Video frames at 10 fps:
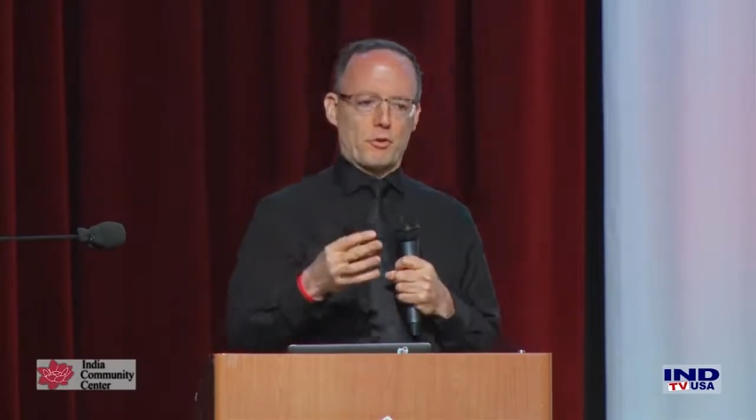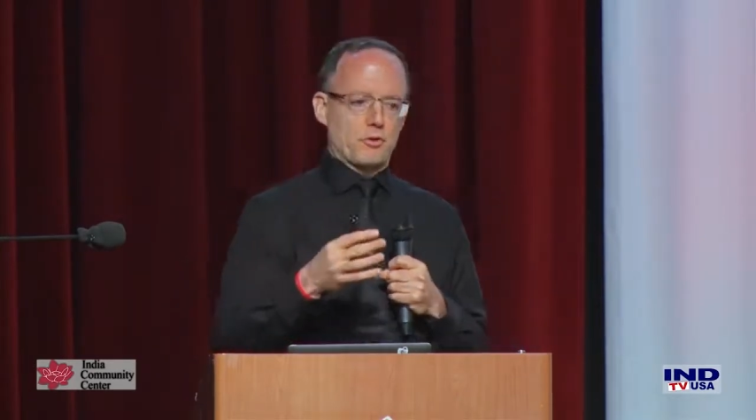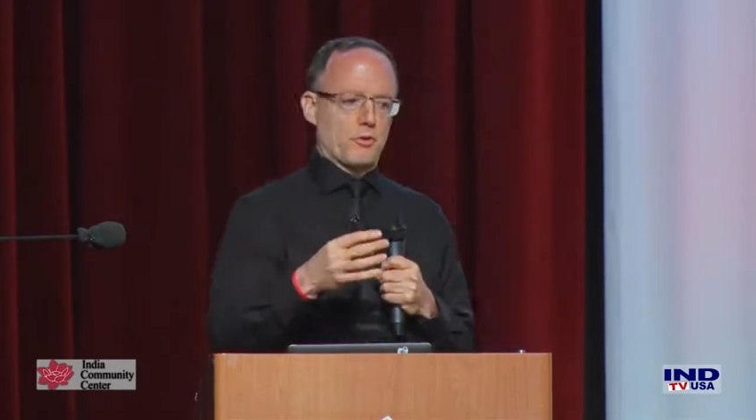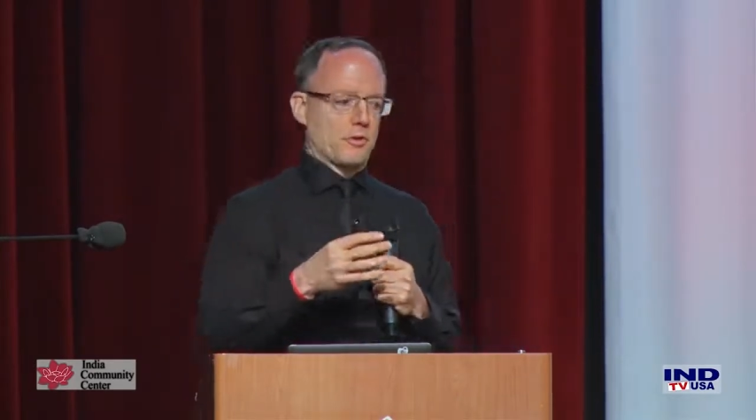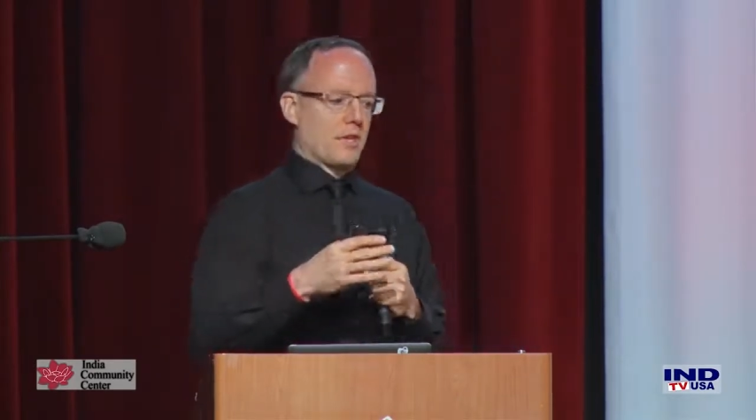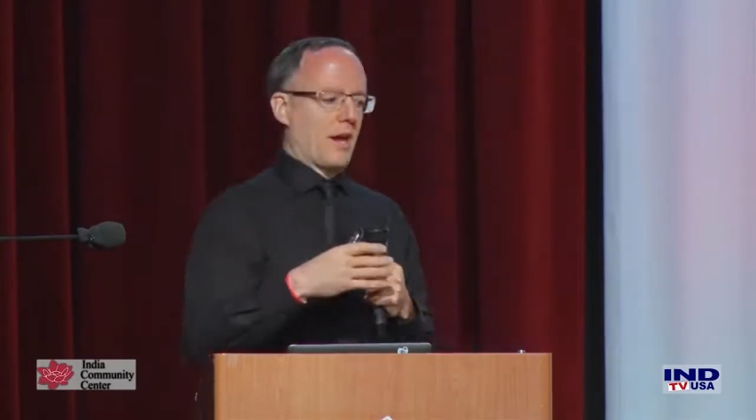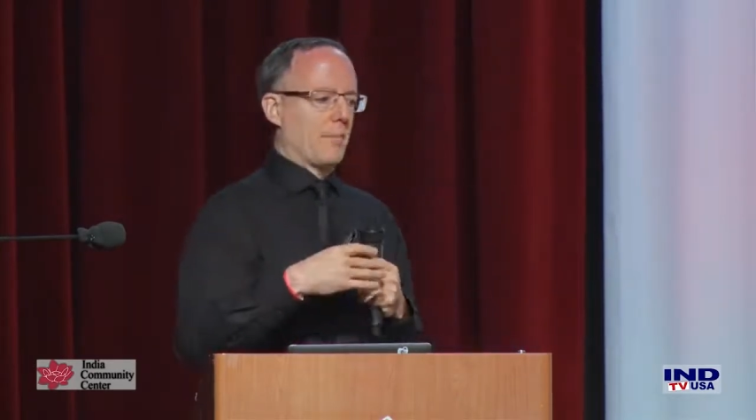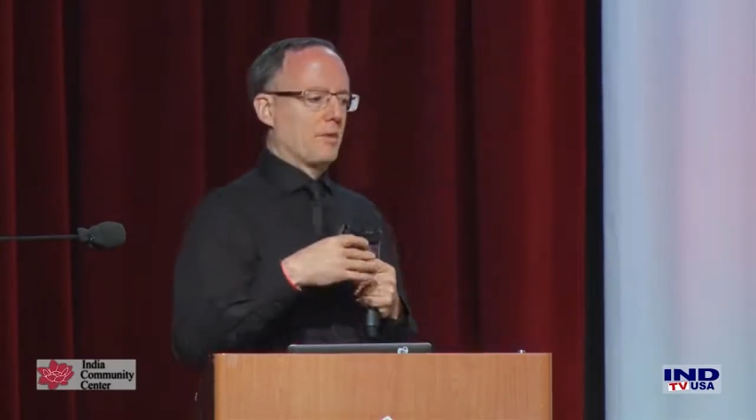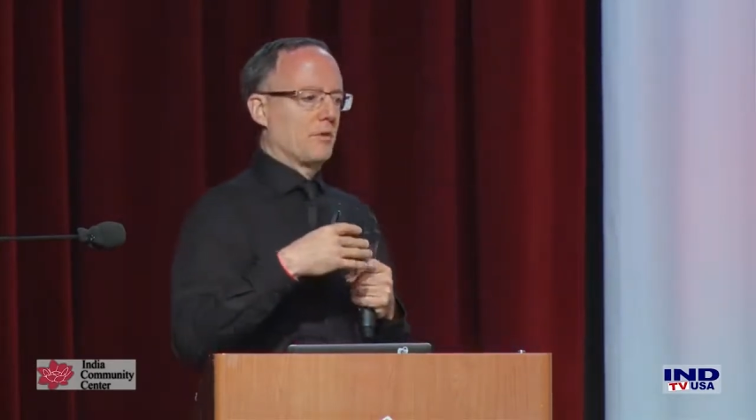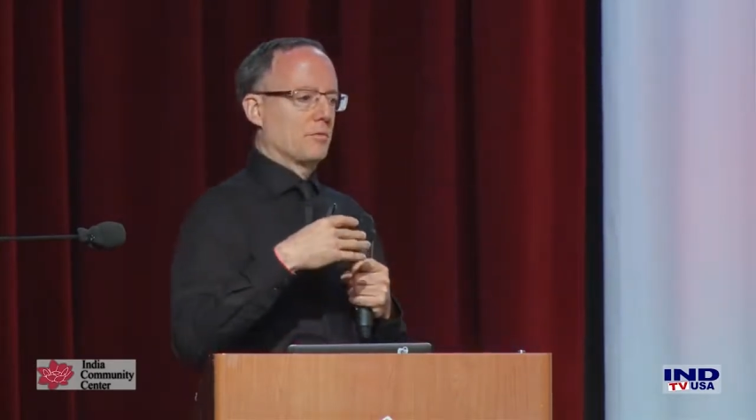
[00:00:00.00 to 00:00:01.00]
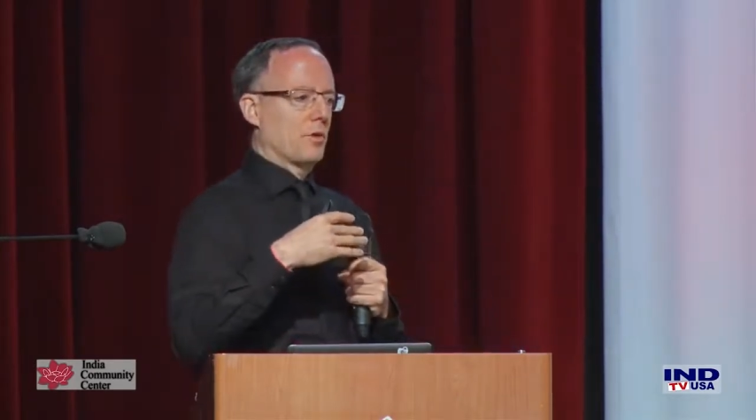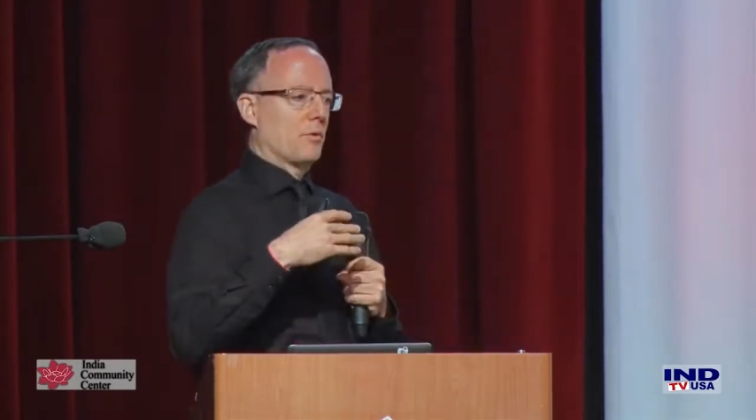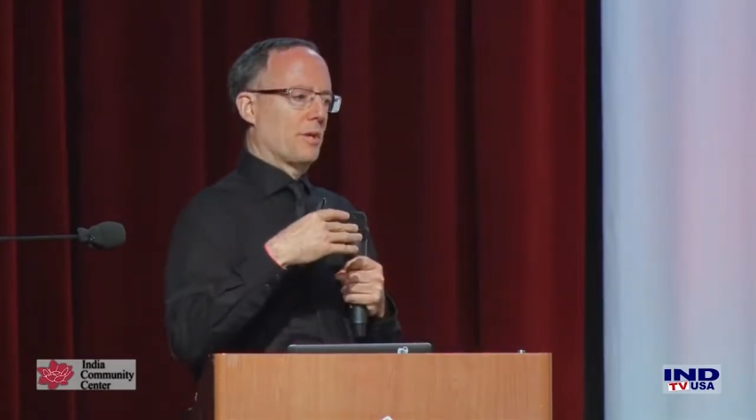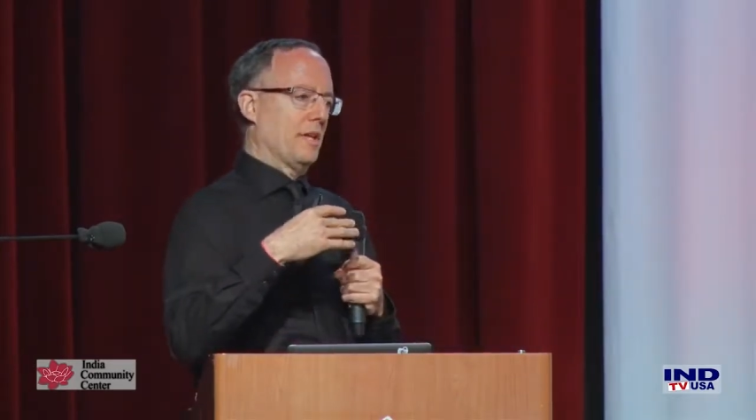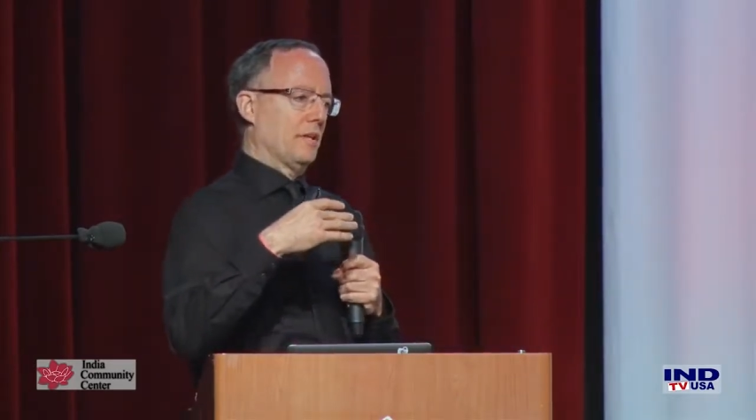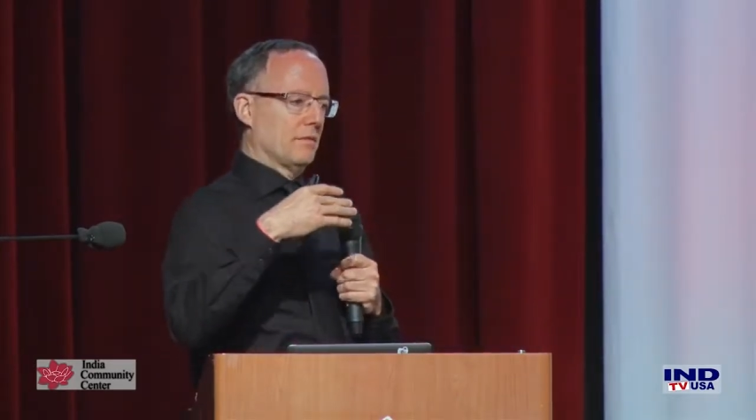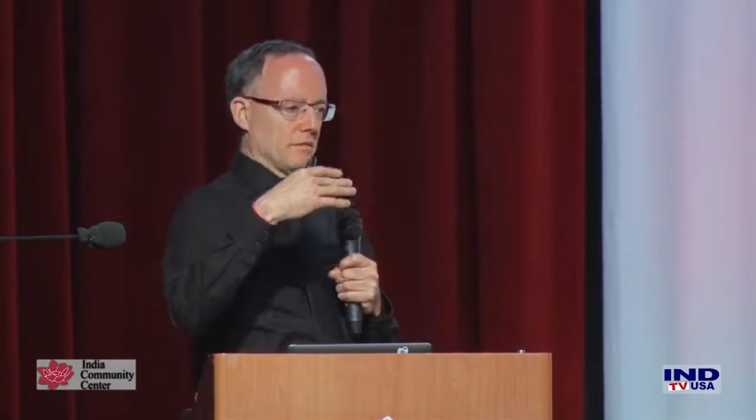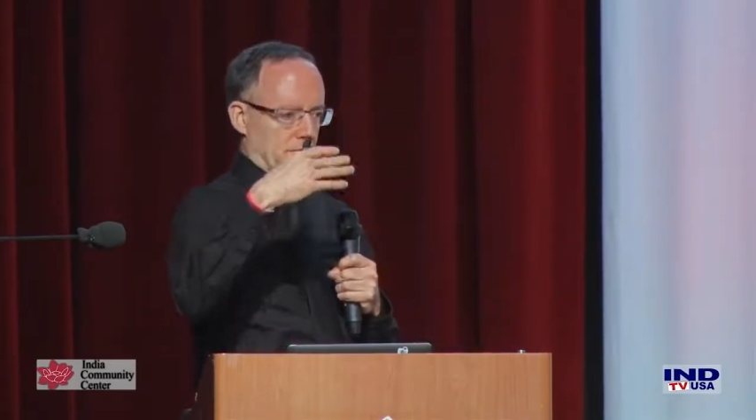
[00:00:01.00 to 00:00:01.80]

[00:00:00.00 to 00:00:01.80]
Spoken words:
a certain time, you don't eat